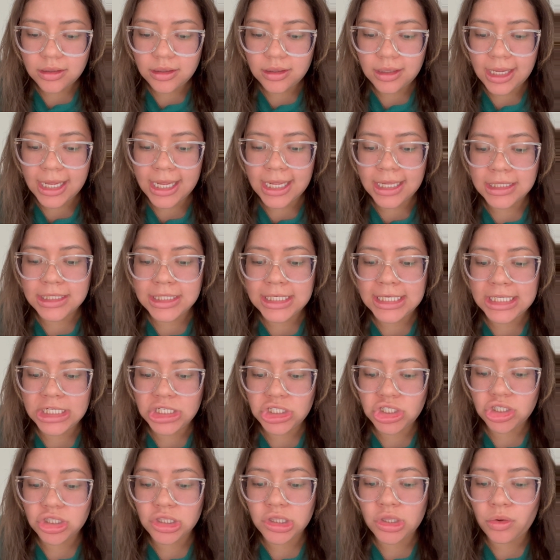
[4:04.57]
and
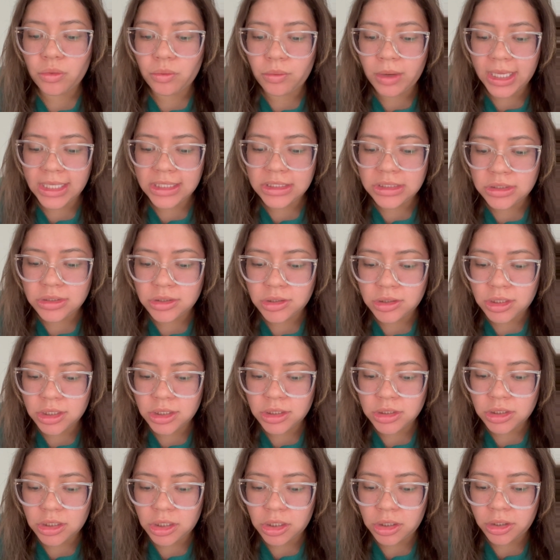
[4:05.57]
teach the way
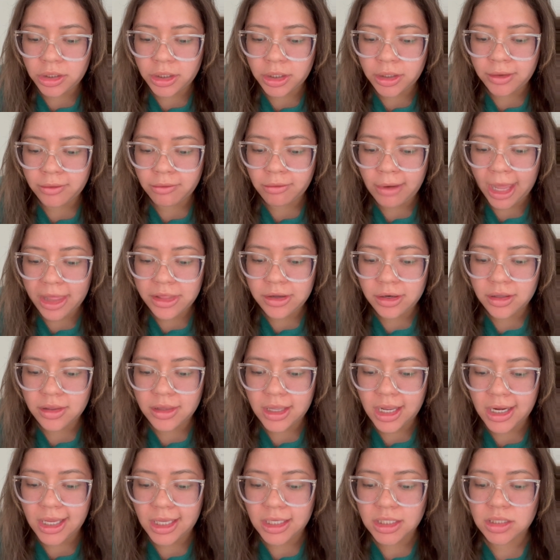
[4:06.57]
students learn rather
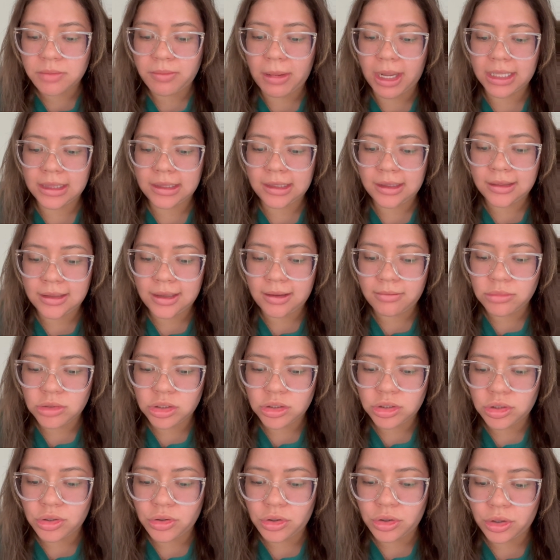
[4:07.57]
than expecting them
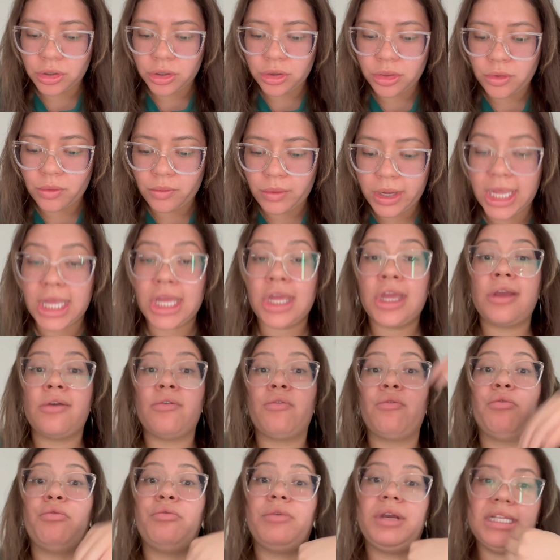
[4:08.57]
to learn the way
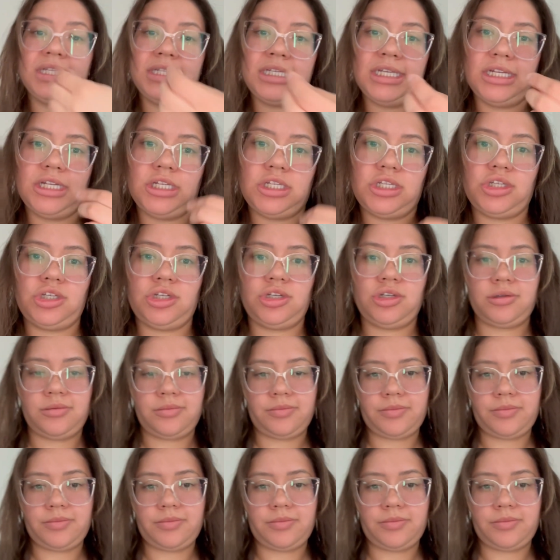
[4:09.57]
we teach.